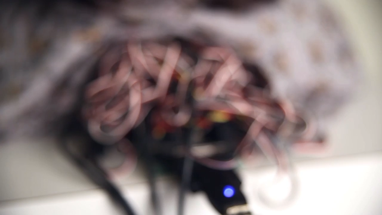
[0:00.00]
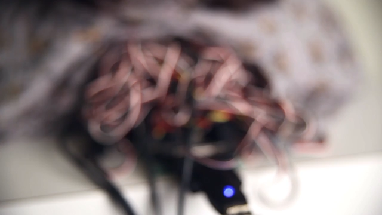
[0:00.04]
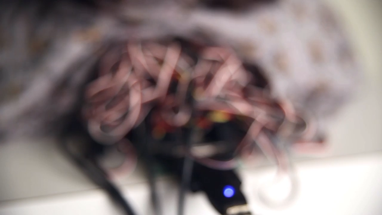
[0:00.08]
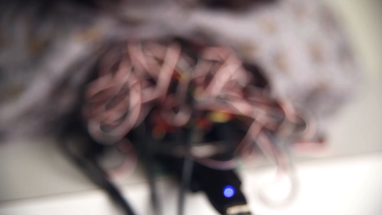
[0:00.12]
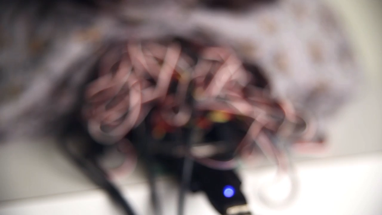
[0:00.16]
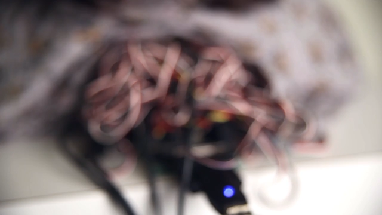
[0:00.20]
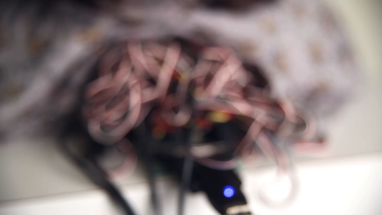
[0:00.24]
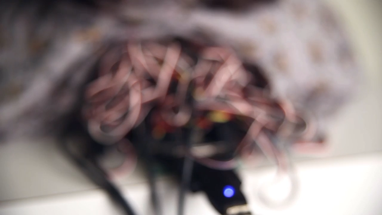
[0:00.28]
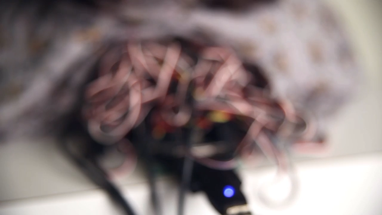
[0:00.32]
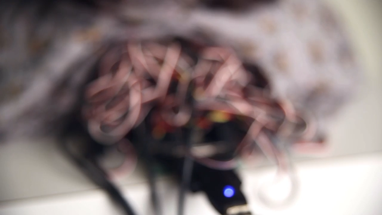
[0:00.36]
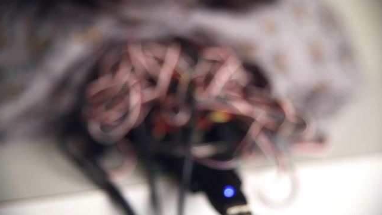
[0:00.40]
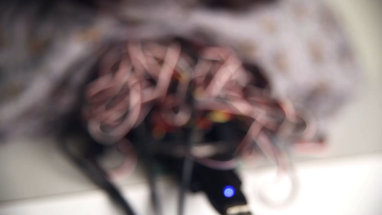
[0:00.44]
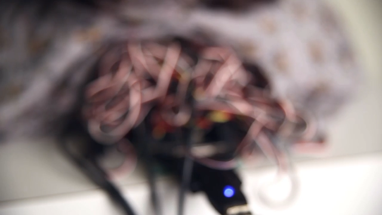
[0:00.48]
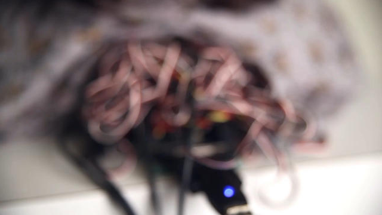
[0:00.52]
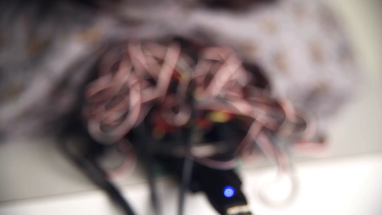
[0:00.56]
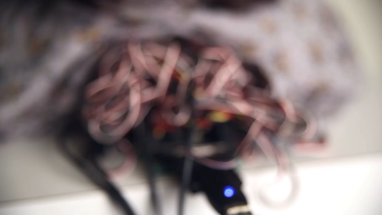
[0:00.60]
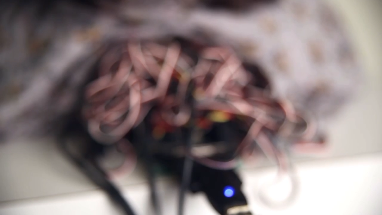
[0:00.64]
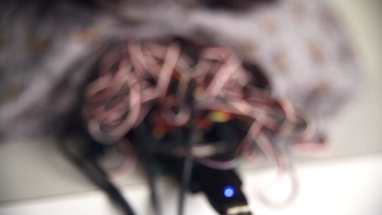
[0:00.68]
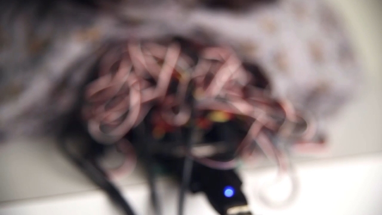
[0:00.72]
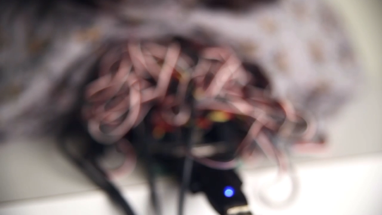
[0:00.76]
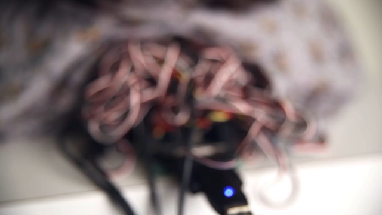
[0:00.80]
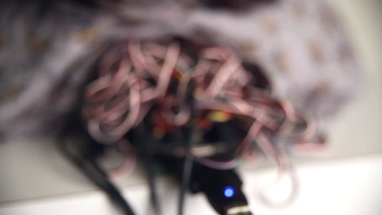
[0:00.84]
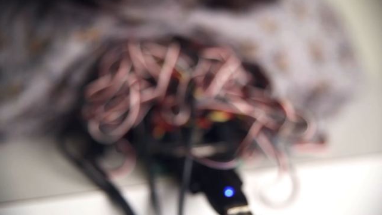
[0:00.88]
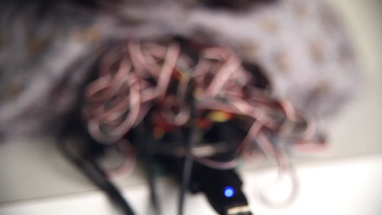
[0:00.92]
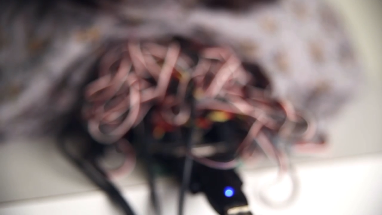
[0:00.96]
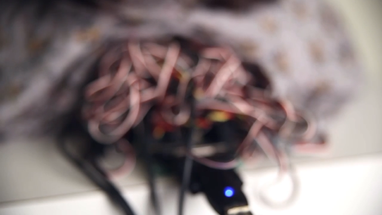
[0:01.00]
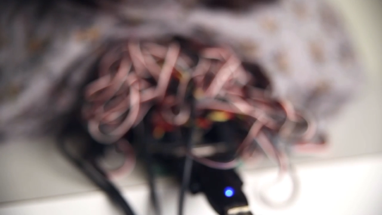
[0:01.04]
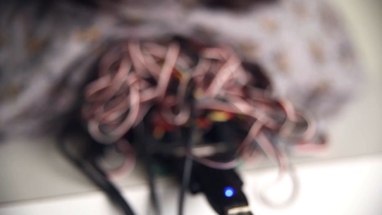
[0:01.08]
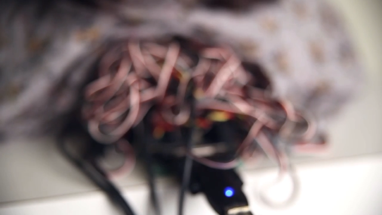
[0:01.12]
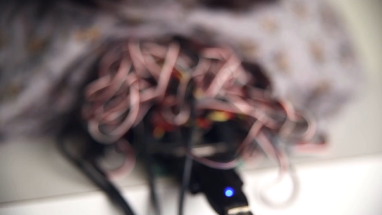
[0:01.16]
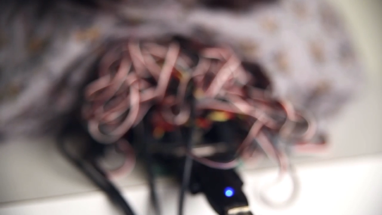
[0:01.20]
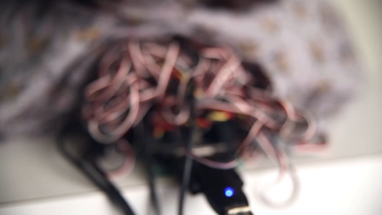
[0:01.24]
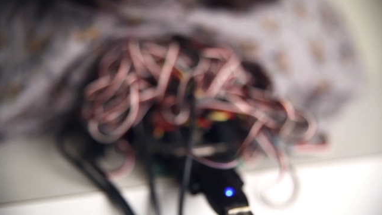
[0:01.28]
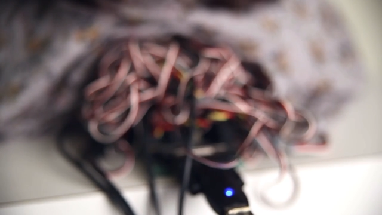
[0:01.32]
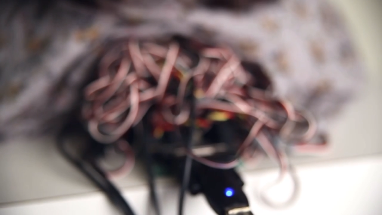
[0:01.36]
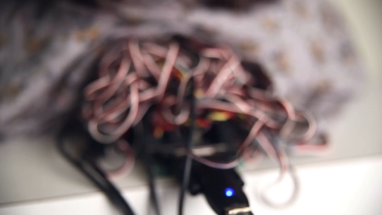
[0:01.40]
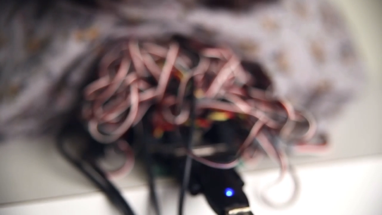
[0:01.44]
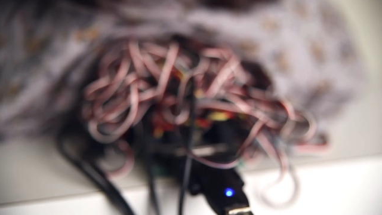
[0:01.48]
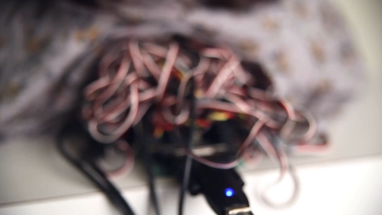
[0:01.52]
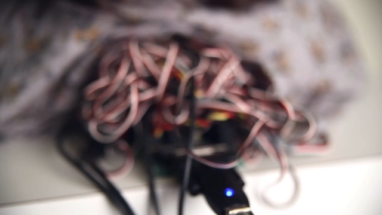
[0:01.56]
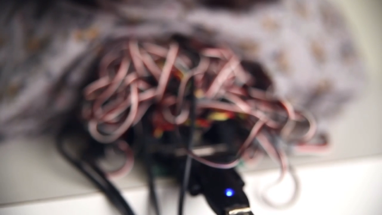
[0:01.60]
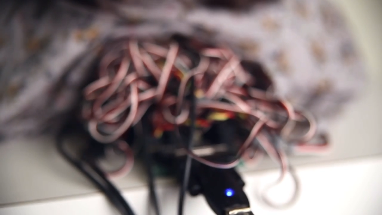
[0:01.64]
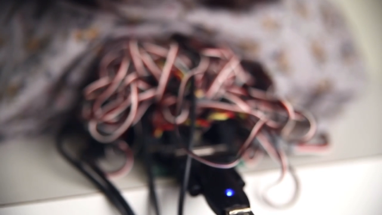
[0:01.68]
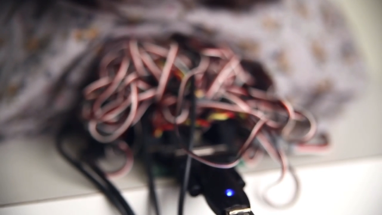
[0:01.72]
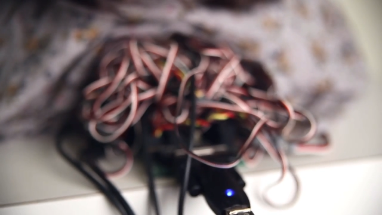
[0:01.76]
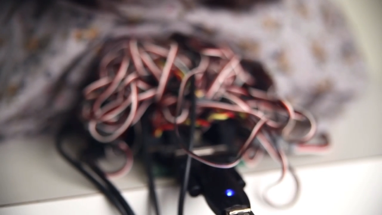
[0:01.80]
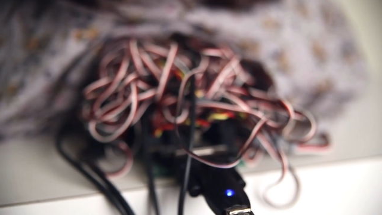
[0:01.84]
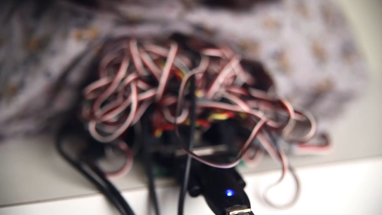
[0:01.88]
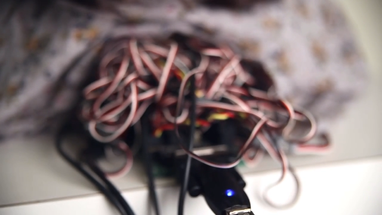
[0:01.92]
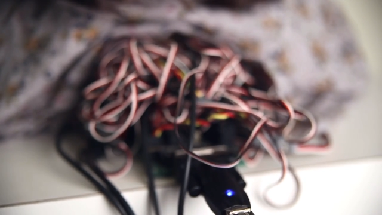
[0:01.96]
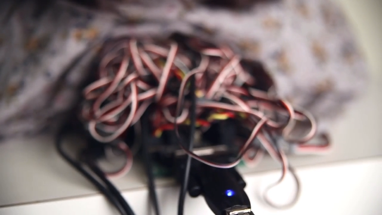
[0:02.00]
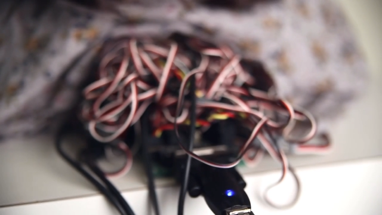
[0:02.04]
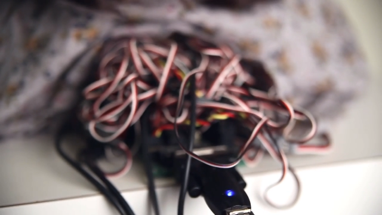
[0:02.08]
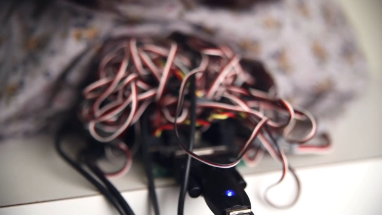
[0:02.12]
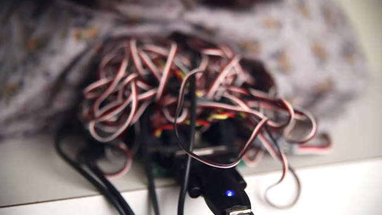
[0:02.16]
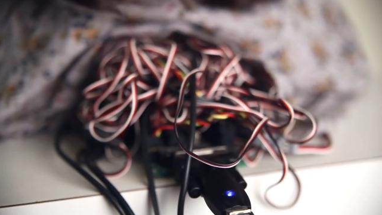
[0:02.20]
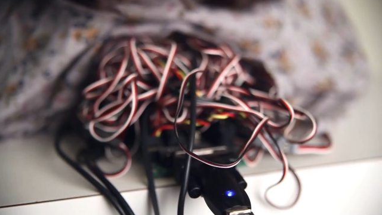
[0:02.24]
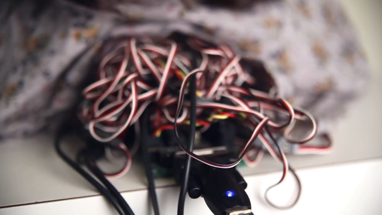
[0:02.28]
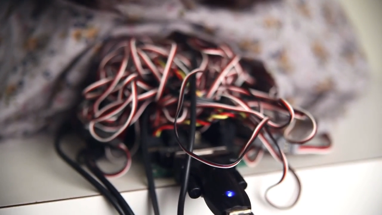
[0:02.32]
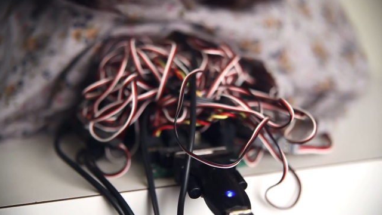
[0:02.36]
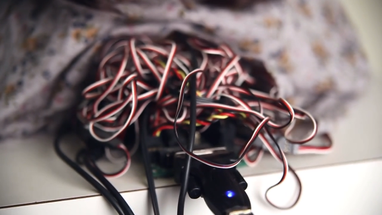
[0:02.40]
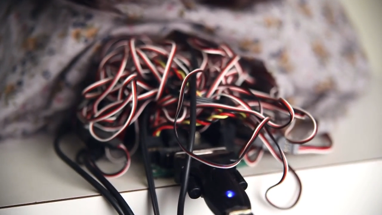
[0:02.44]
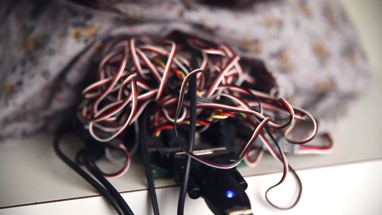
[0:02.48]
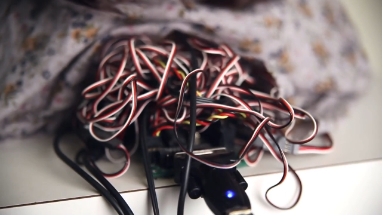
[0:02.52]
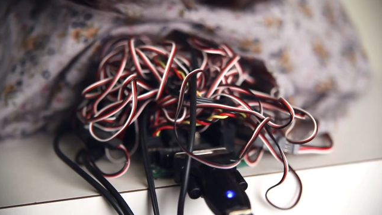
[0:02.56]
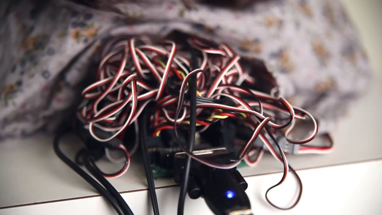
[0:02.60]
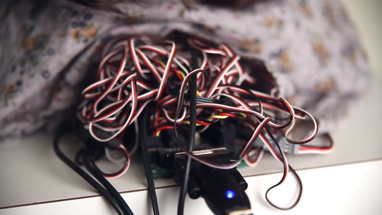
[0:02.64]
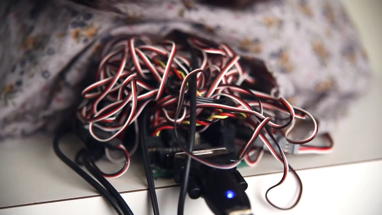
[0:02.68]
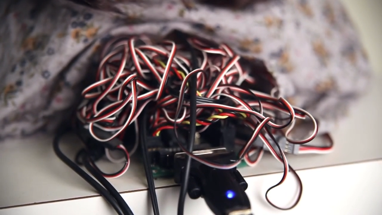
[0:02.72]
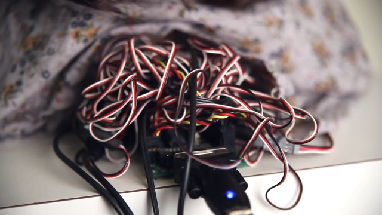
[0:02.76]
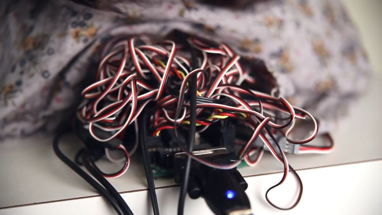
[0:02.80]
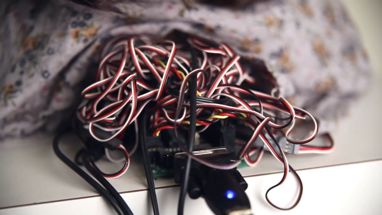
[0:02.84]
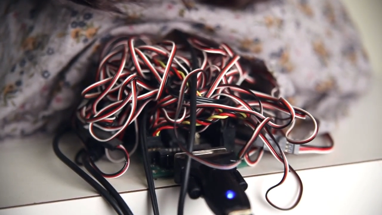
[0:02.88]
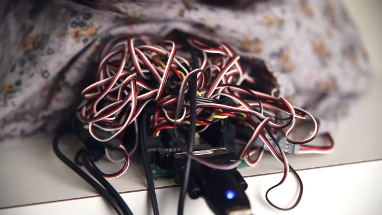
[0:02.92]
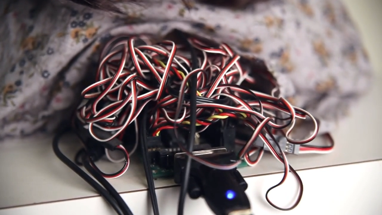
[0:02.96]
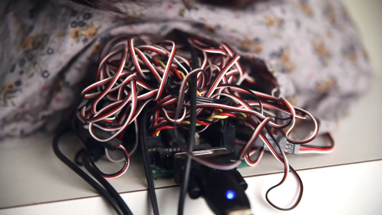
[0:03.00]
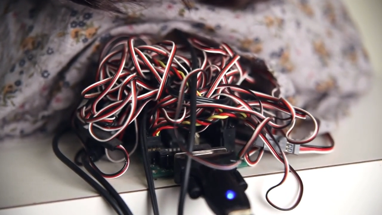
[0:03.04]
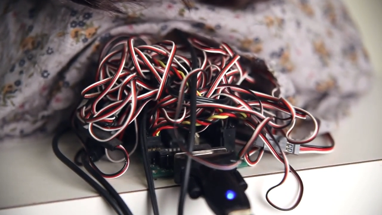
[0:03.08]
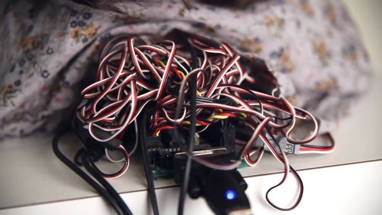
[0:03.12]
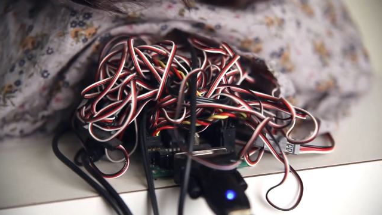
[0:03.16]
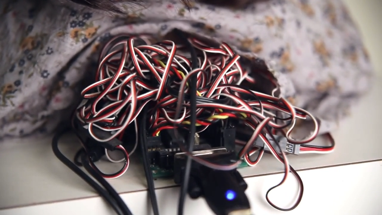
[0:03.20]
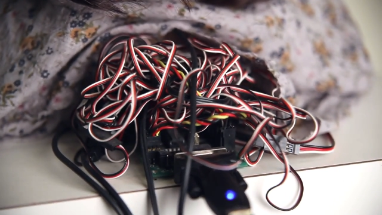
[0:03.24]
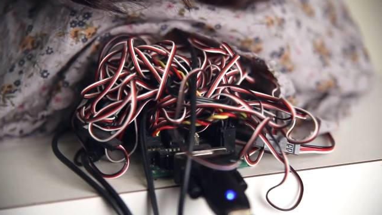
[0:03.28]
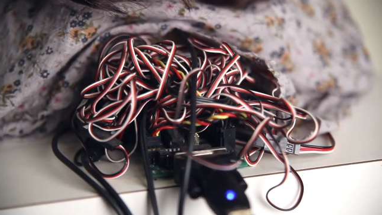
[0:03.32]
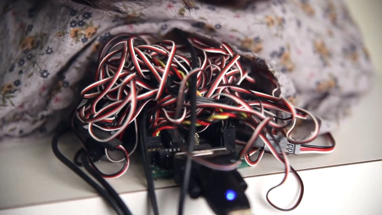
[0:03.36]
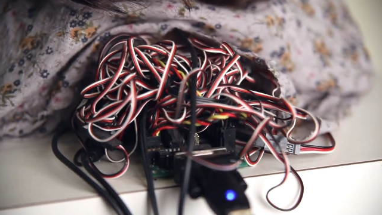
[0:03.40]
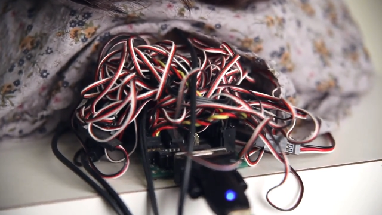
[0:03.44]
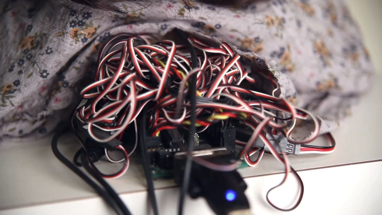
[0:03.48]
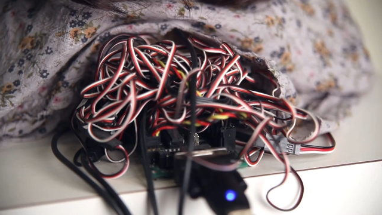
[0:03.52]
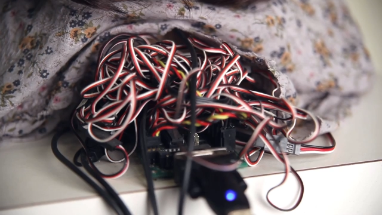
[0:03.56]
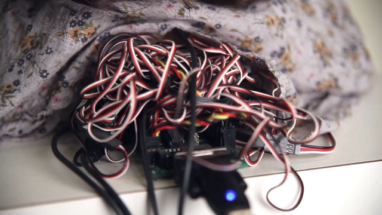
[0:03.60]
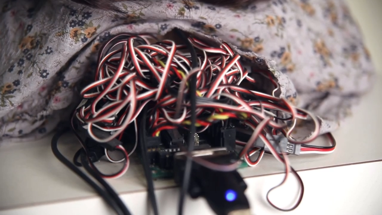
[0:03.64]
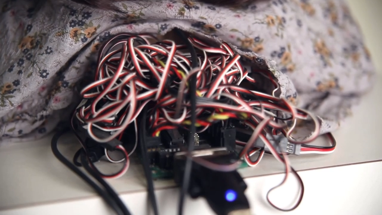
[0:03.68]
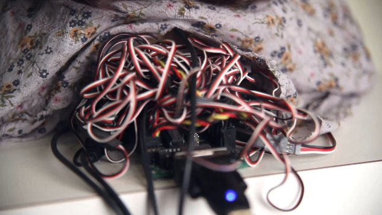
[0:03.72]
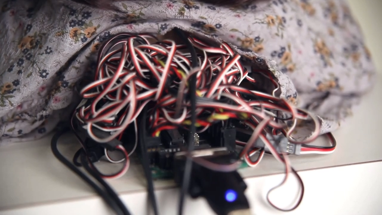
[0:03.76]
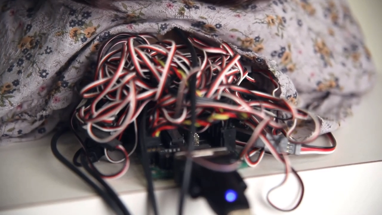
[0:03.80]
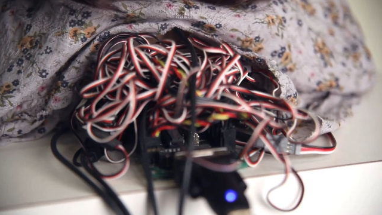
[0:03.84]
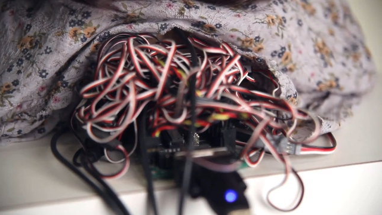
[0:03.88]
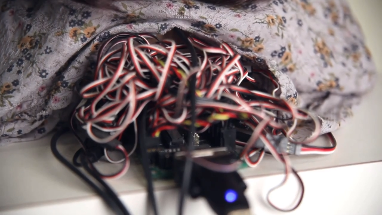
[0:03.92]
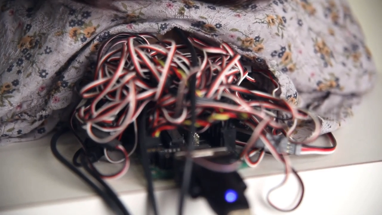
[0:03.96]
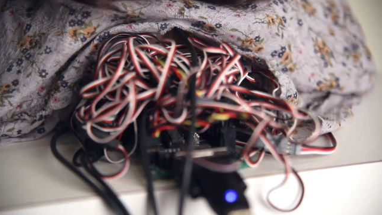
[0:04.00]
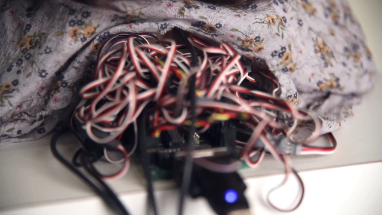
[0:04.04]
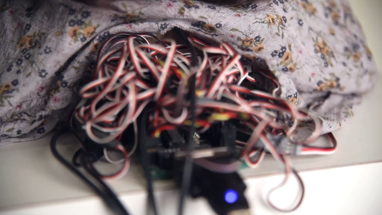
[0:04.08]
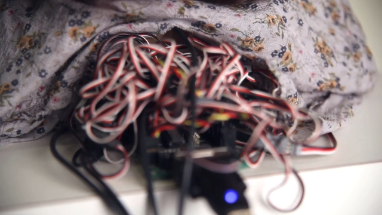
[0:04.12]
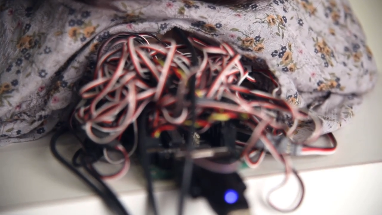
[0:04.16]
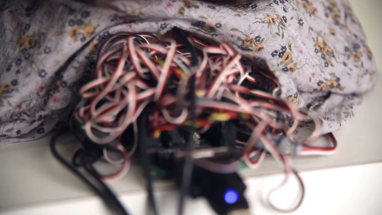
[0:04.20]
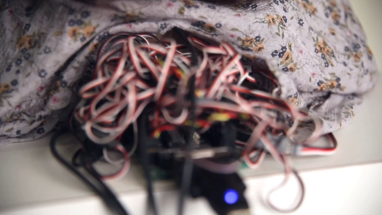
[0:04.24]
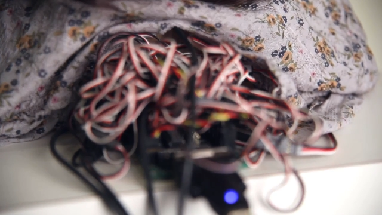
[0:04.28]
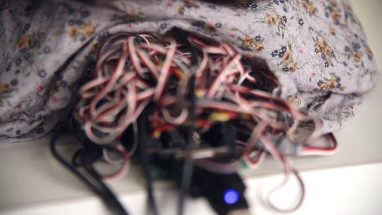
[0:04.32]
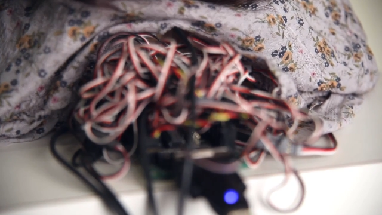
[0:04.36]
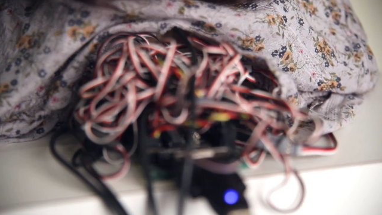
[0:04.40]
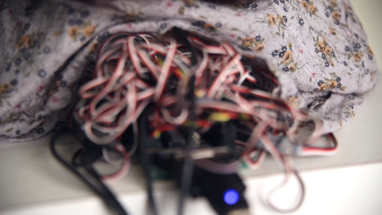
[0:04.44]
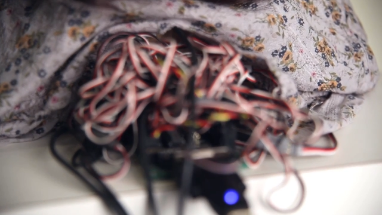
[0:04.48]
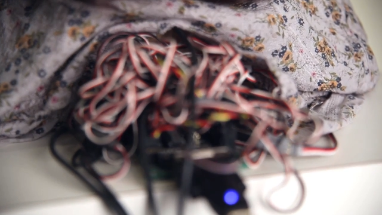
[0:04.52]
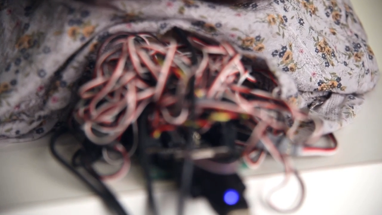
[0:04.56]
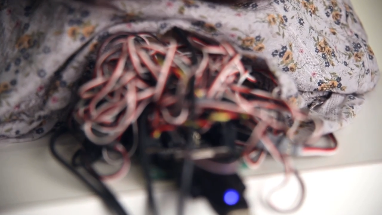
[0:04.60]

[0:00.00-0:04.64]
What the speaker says: (no speaker visible)